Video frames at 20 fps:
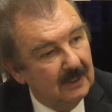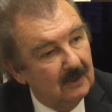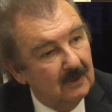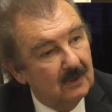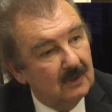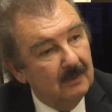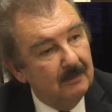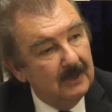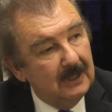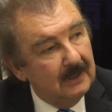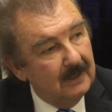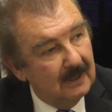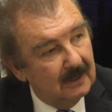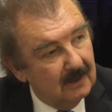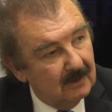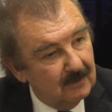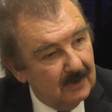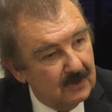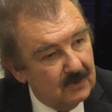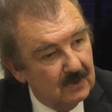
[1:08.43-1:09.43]
and the committee had
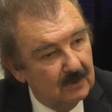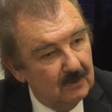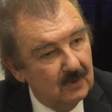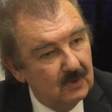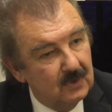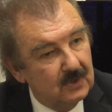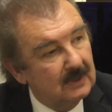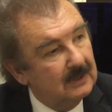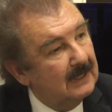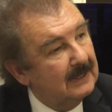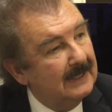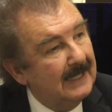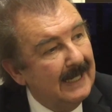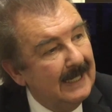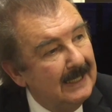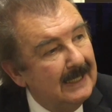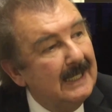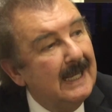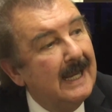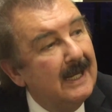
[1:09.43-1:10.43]
a resolution that
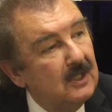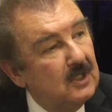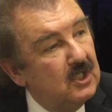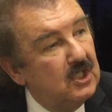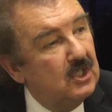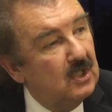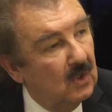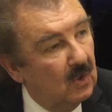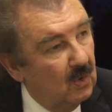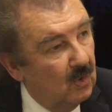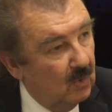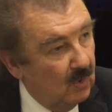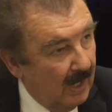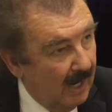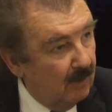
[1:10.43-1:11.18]
any NGO